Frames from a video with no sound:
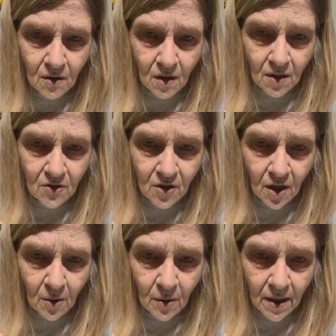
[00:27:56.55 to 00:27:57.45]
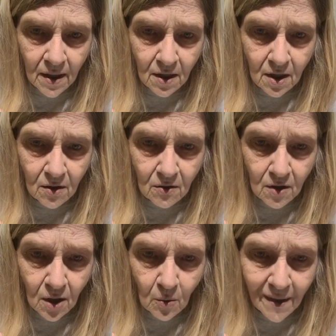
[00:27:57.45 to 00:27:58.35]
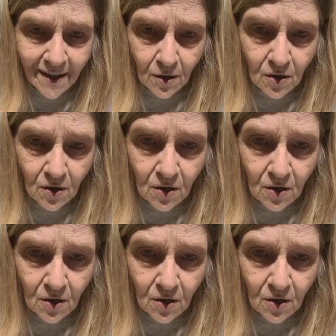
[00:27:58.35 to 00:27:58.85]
Let's go, Annie. Go where?